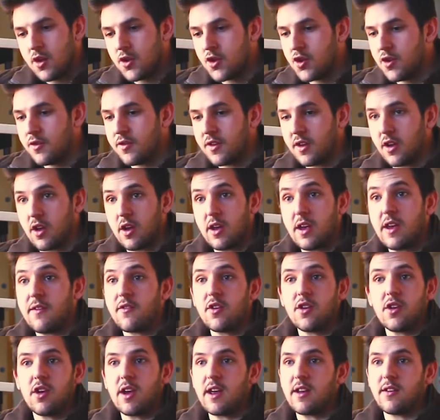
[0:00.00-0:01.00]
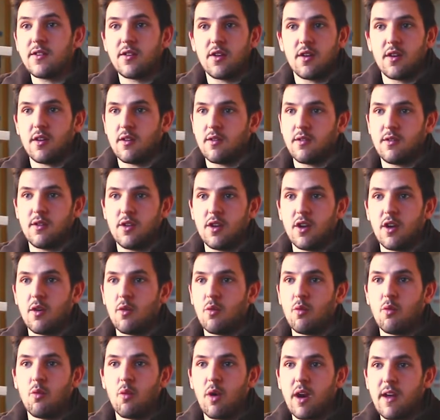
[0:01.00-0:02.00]
choosing even your intern. You know,
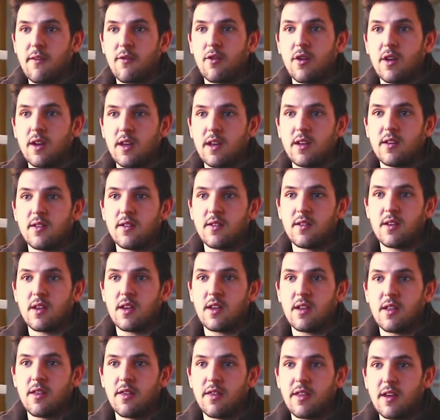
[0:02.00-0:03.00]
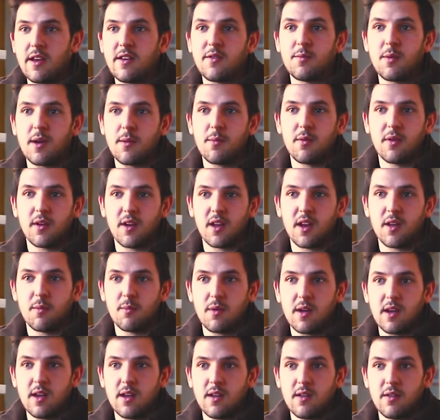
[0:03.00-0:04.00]
whatever it is, these people are going to
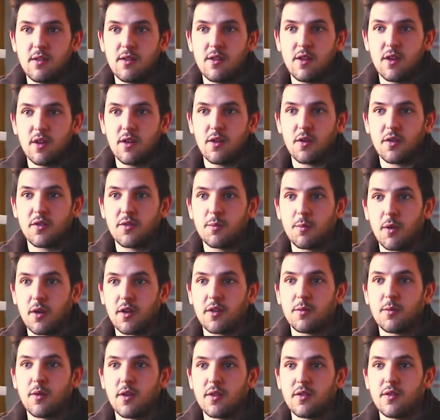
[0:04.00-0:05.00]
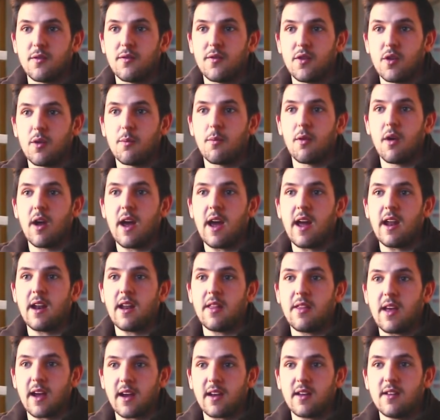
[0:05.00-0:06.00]
be, you know, your spokesperson for your brand,
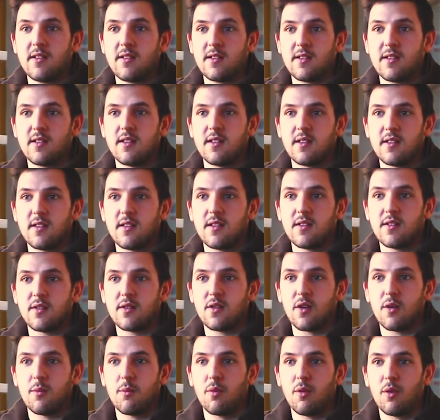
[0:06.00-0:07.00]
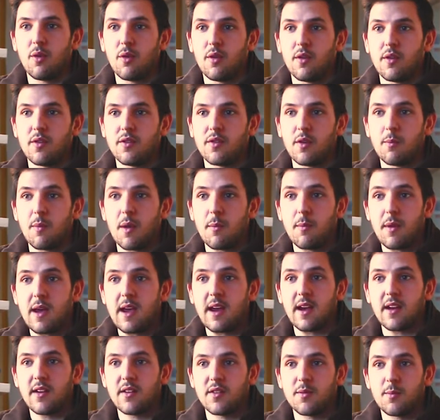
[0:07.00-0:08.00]
and that consistency is so important. So by
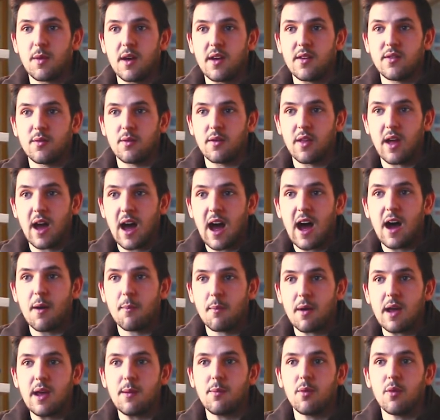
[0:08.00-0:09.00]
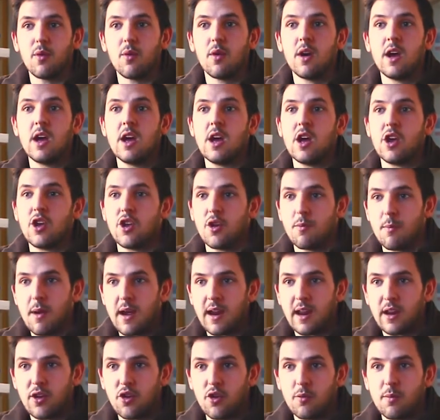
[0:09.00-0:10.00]
being in a space where there are people, you're
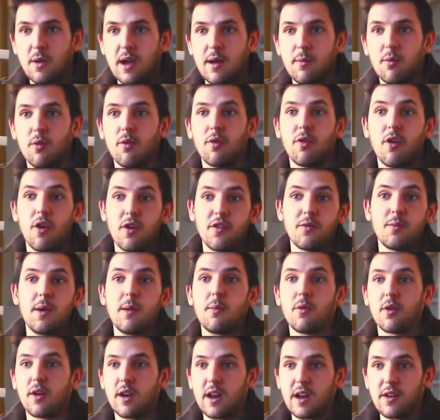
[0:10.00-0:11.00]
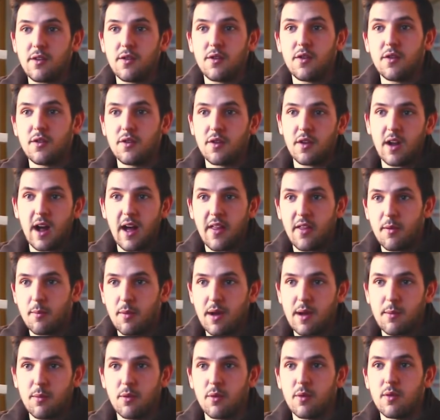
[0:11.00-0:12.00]
meeting new people, those people can introduce you to other
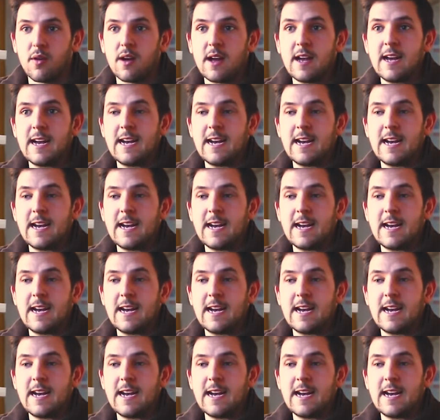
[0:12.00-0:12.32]
people,